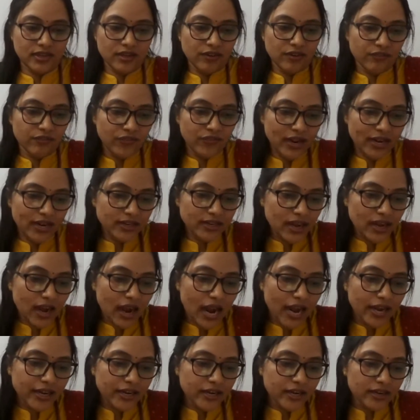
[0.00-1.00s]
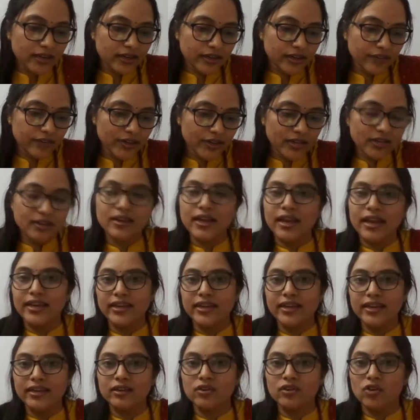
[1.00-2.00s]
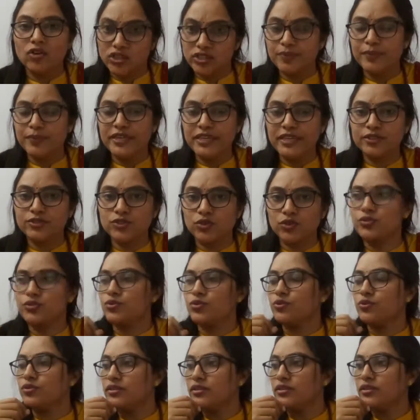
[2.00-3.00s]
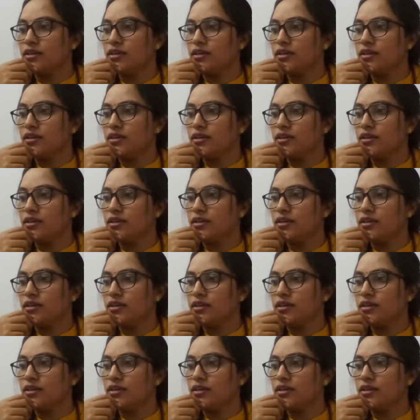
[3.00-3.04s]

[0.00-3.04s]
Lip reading: Fine. And even any cosmetics also,